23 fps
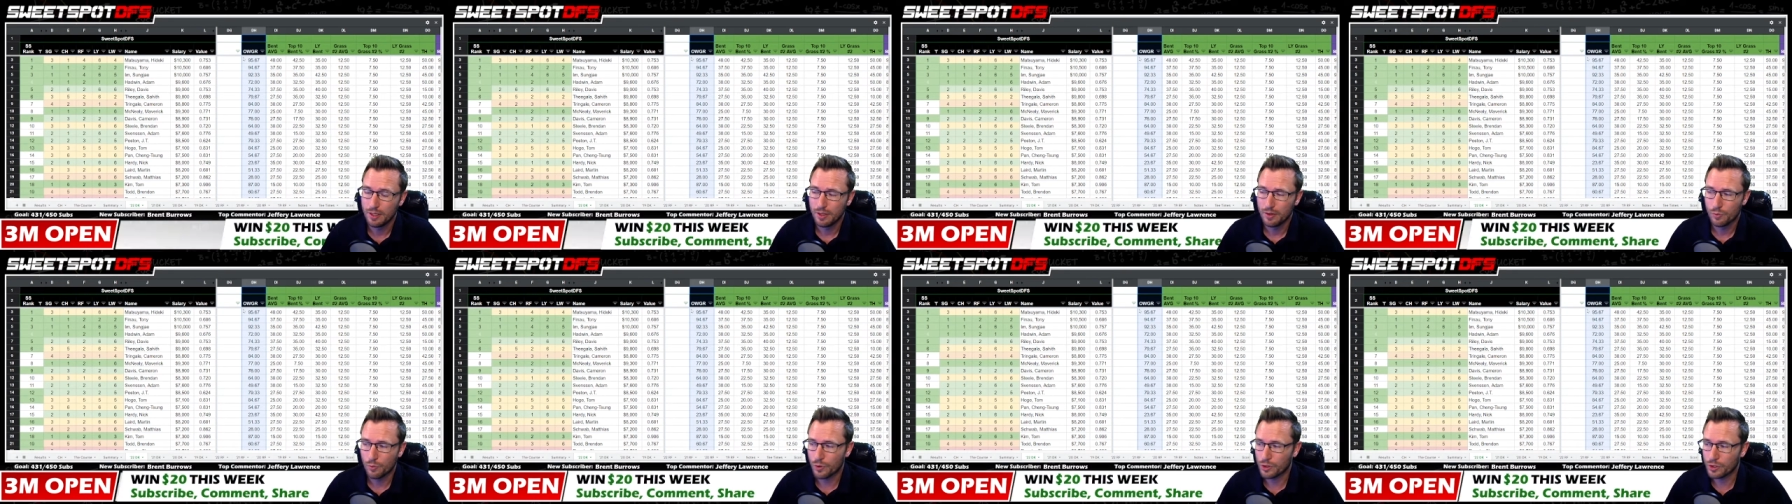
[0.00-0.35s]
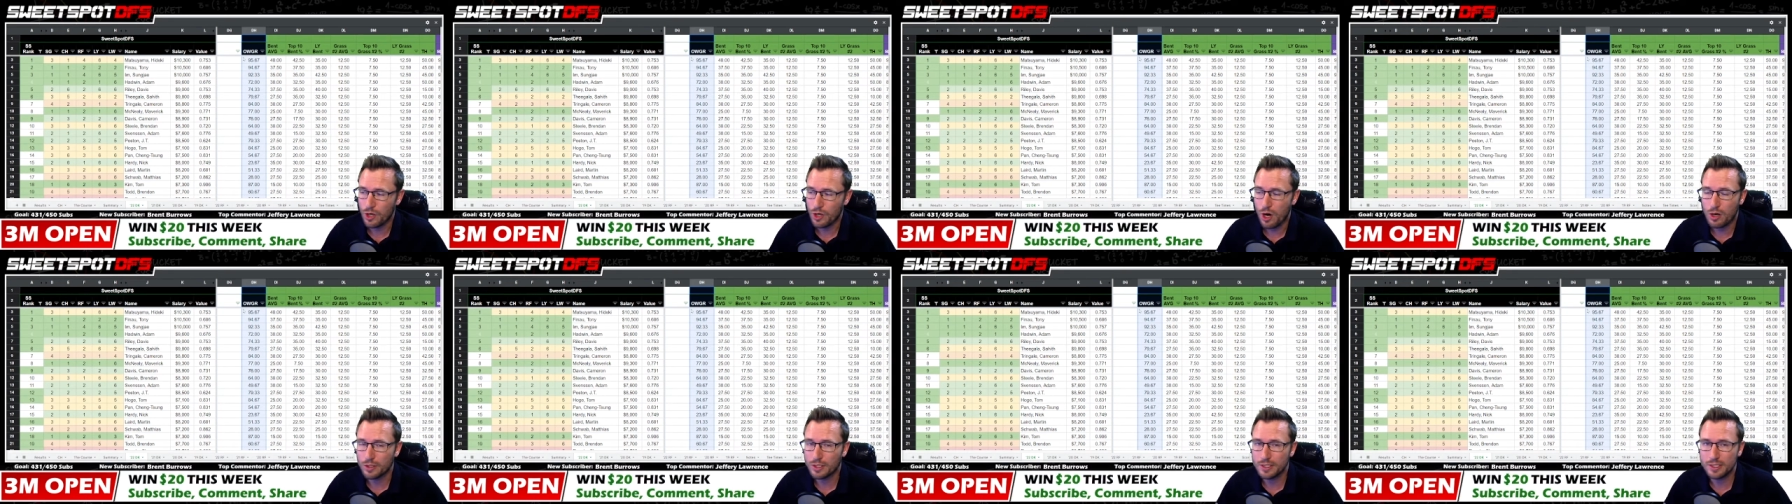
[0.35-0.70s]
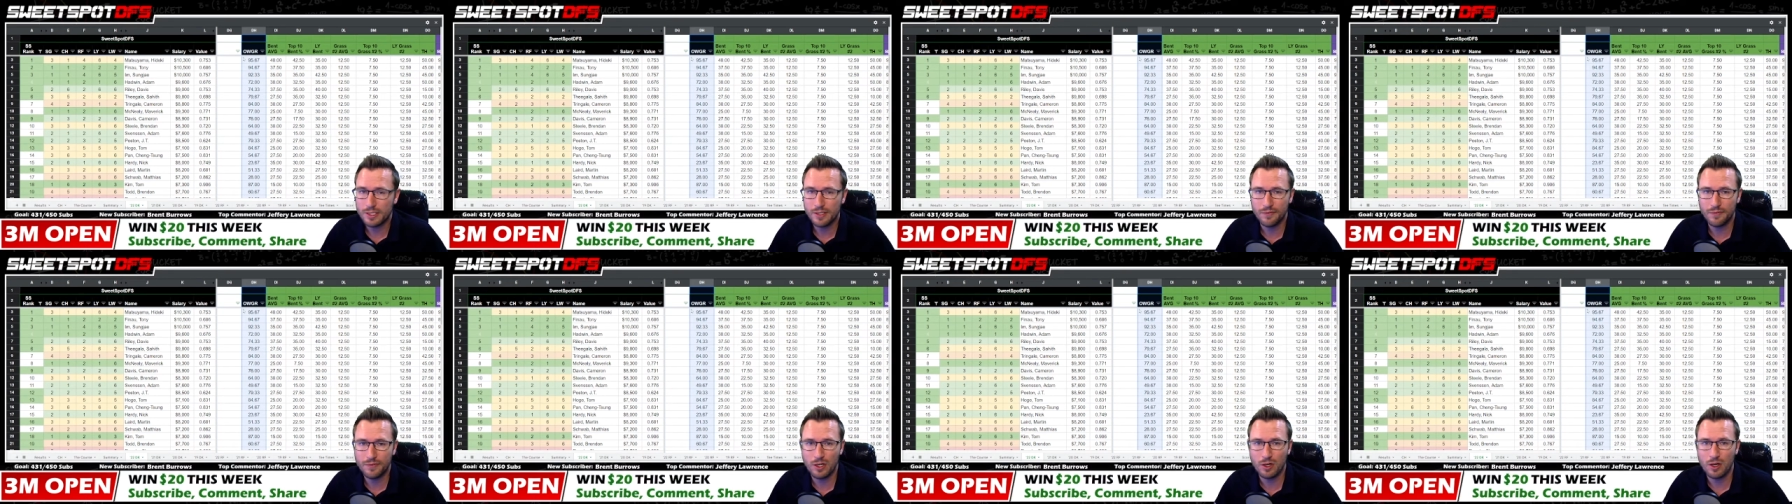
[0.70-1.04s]
regardless
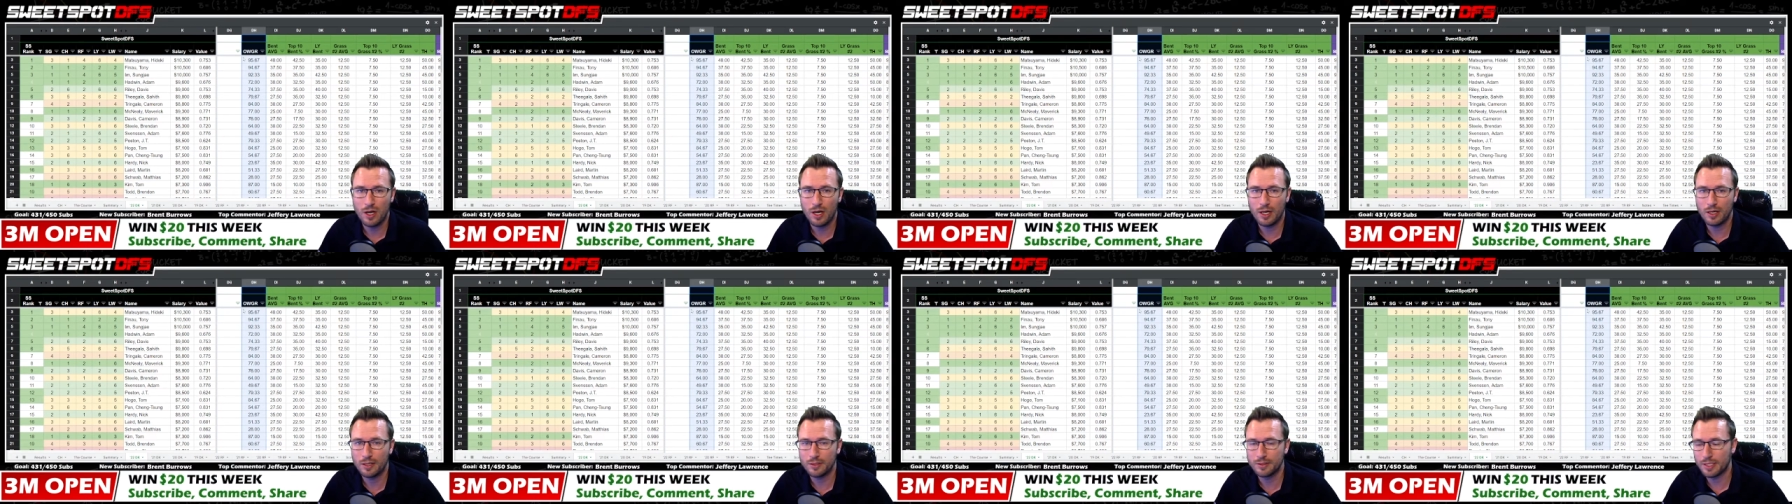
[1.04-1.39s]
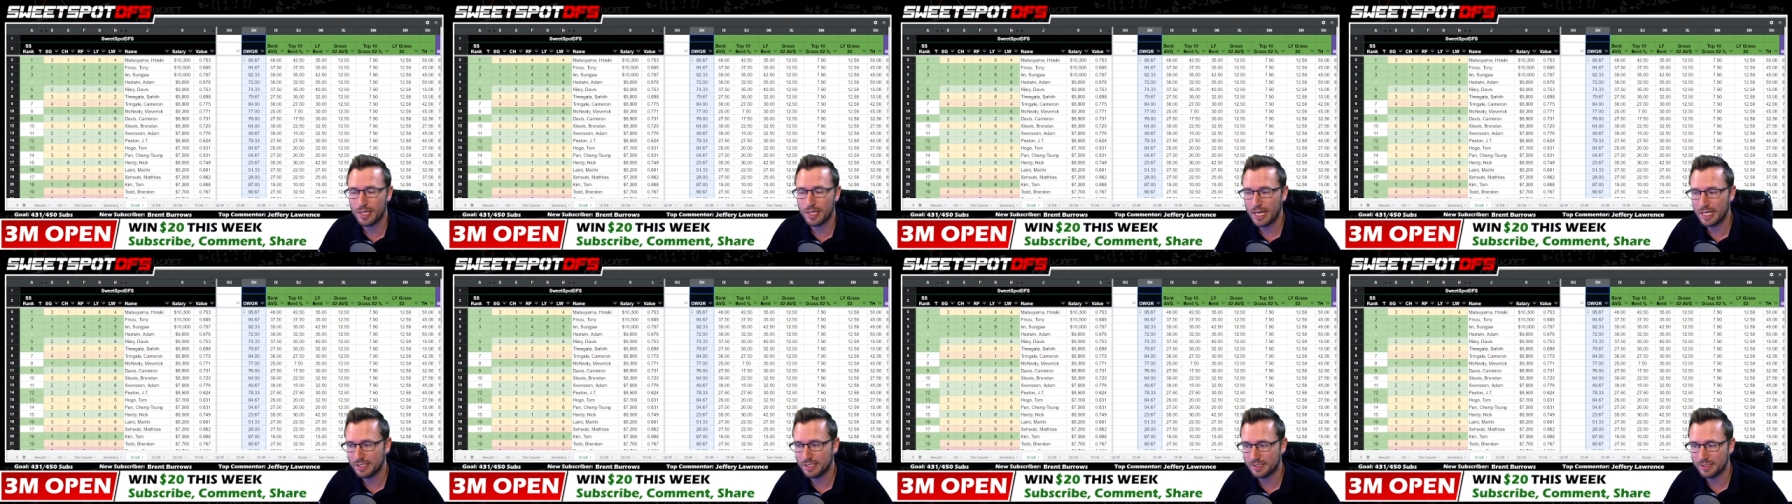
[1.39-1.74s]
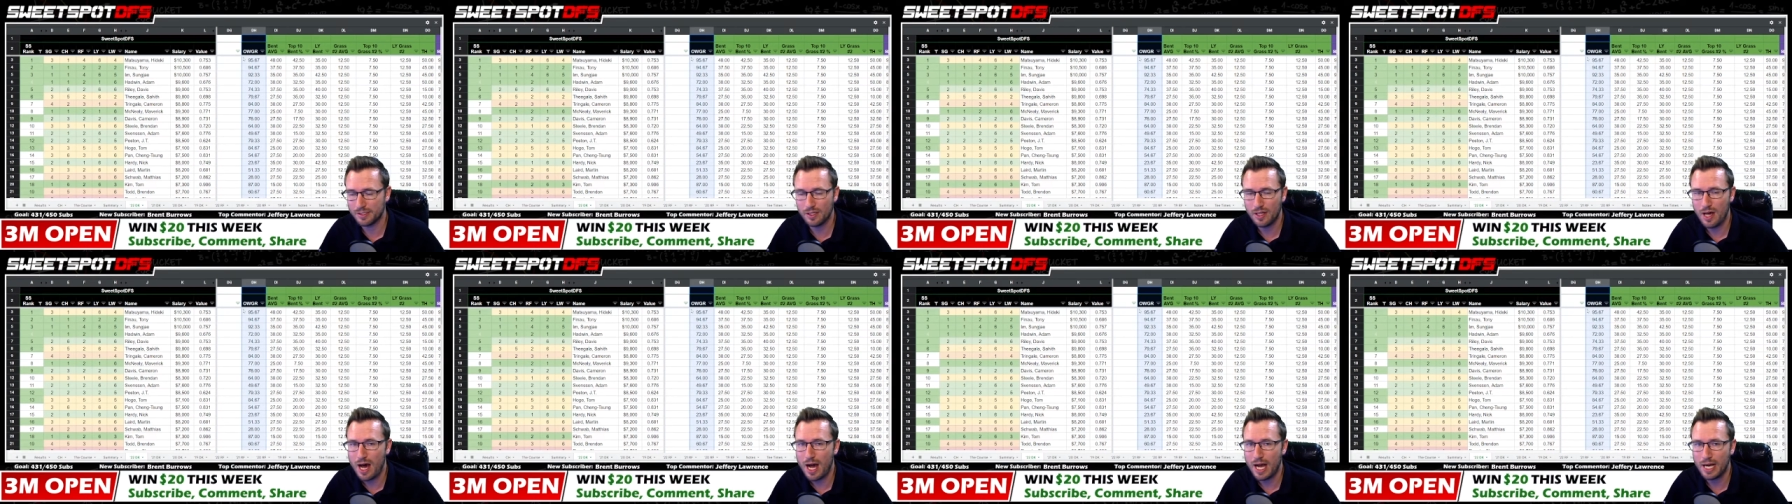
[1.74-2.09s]
if they're on a
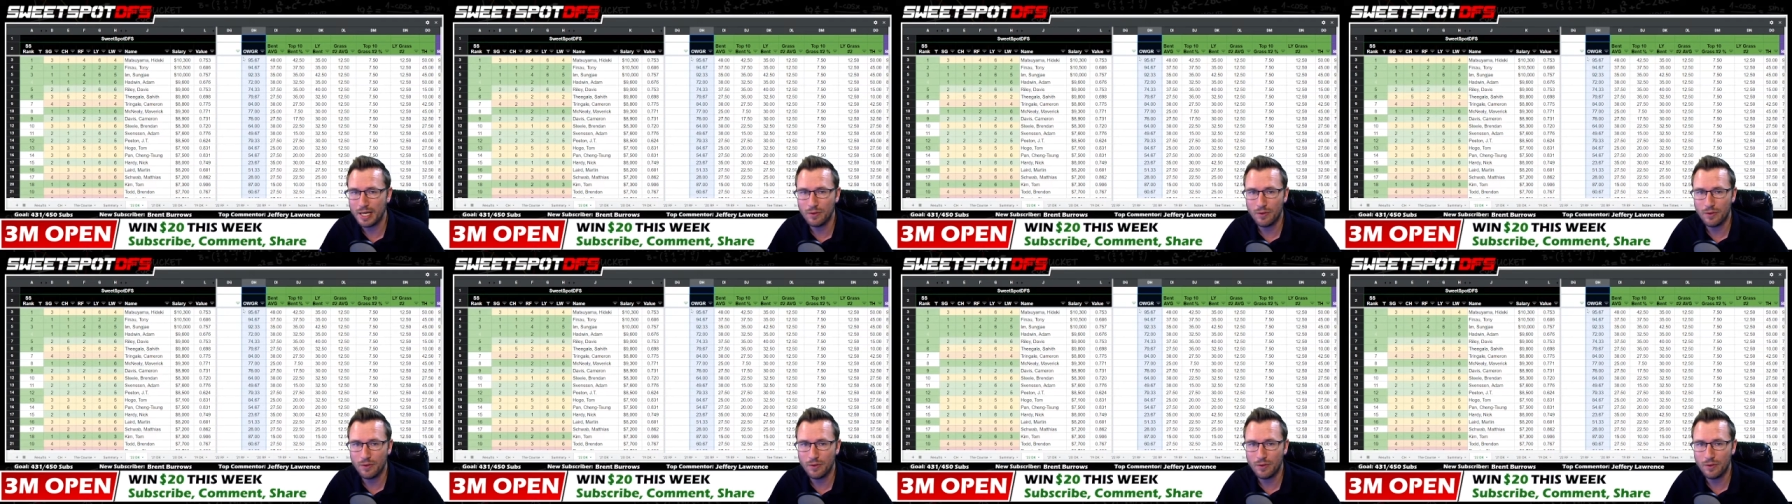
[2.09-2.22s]
slide